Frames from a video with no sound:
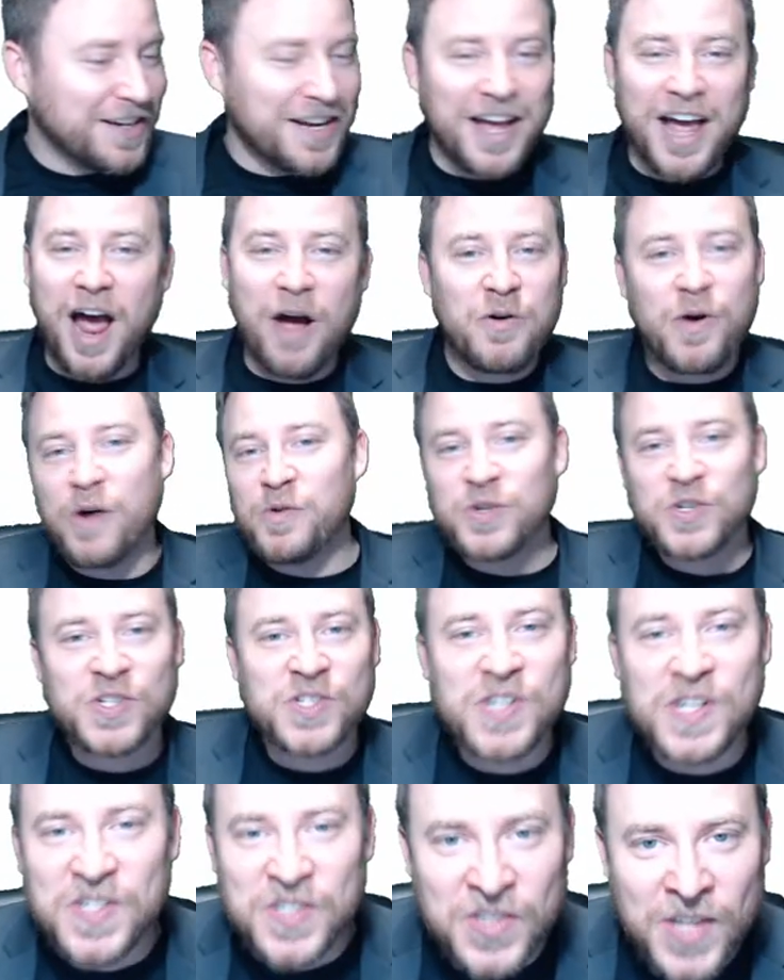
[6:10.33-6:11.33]
I was
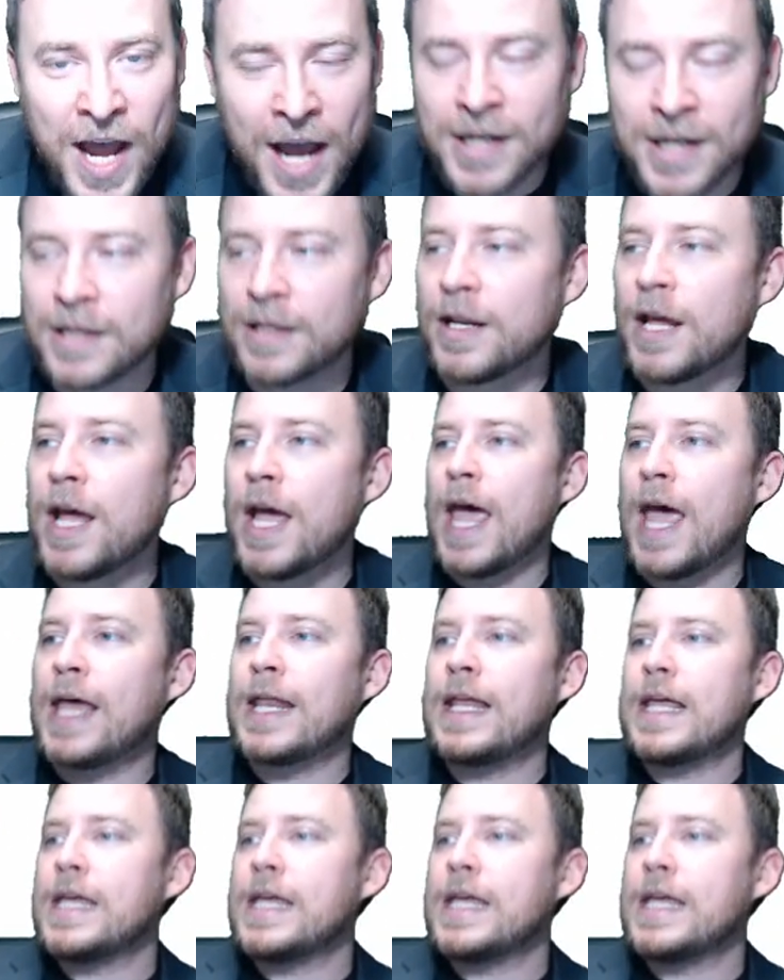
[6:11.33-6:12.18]
just excited. And